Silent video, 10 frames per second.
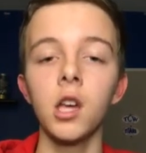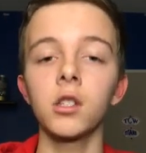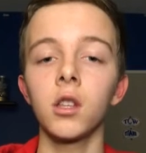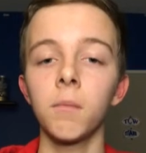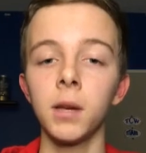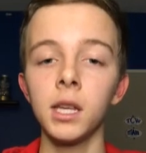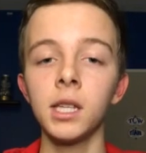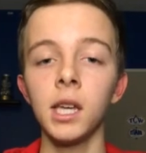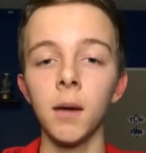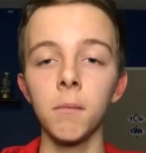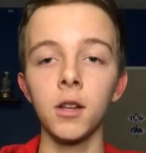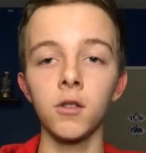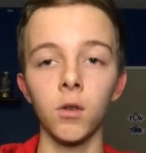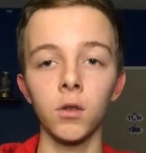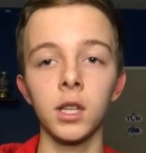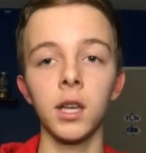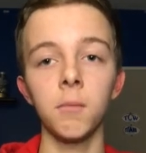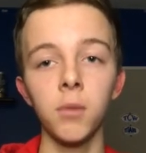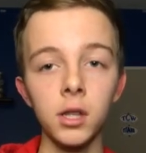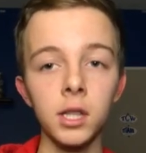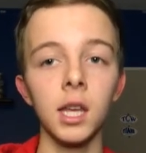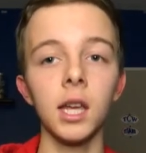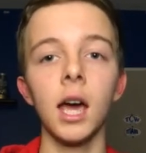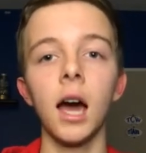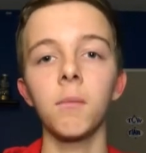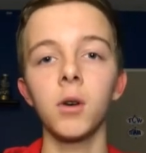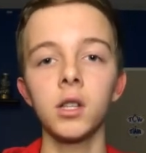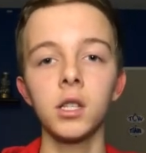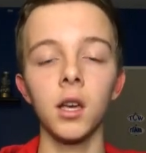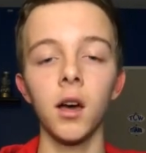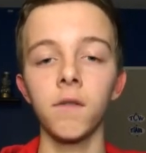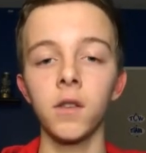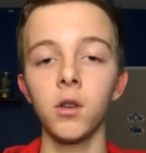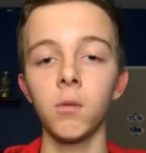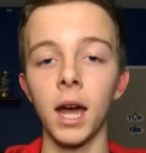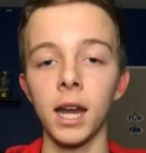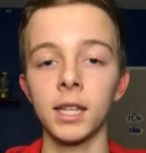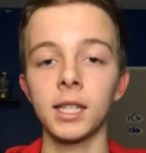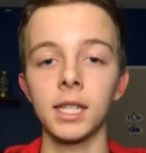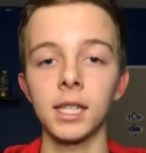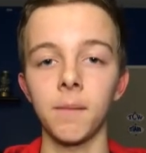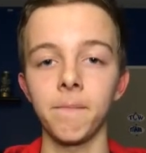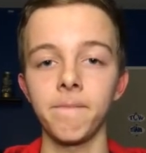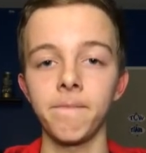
So the PCM controls the inputs and outputs of the pneumatic system